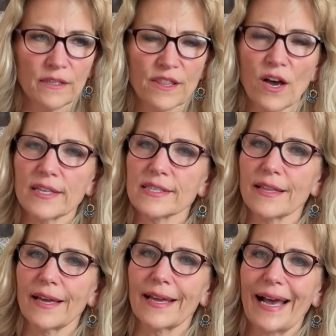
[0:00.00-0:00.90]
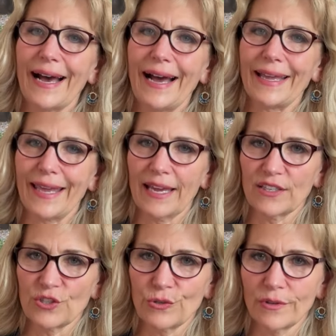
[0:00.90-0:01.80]
thoughts like, I
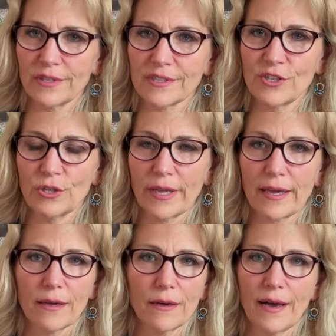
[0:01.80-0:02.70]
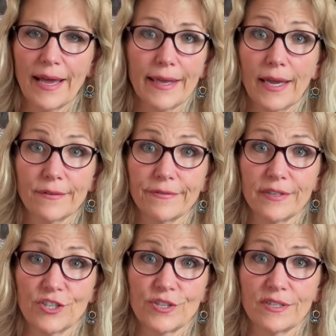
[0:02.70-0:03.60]
can't do this, you know, like, I can't
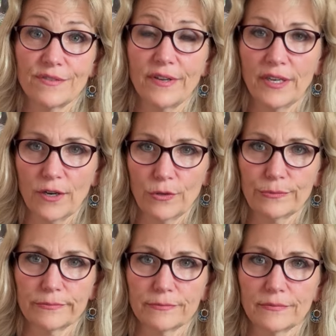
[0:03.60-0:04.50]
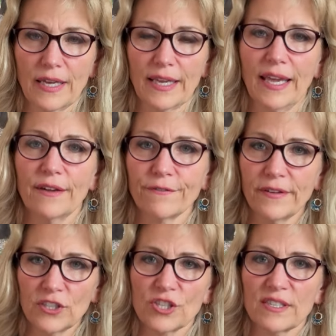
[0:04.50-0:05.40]
finish this video. I can't
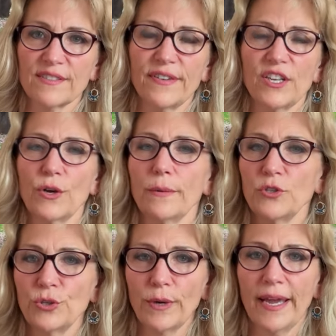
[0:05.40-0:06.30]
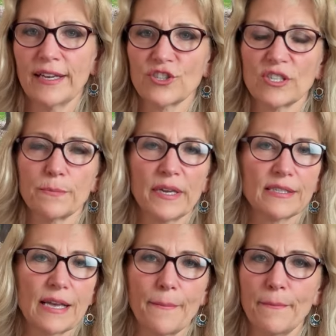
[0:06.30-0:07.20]
finish this video. I'm too anxious
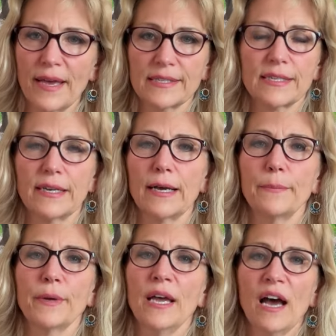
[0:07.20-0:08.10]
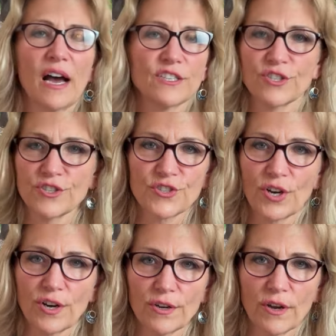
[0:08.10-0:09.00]
because I messed it up. I should
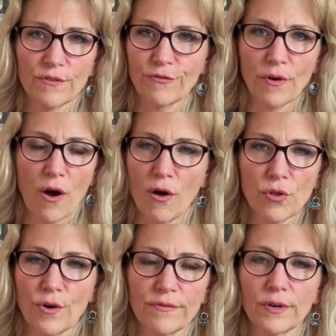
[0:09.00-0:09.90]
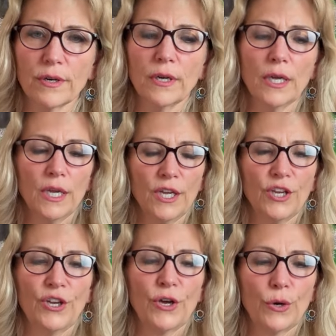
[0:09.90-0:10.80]
start all over,
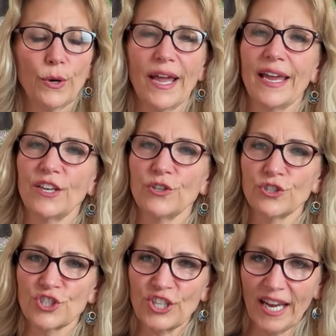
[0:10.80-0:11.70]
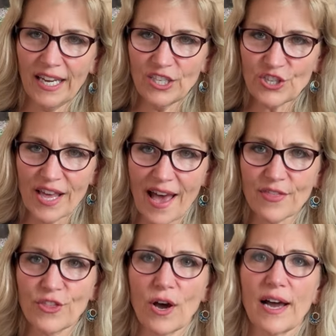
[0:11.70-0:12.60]
you know, and you change that
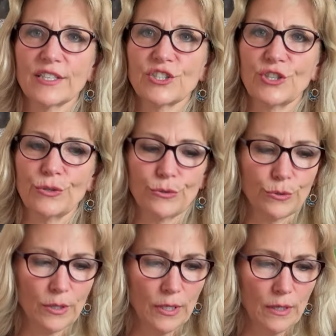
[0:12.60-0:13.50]
thought to,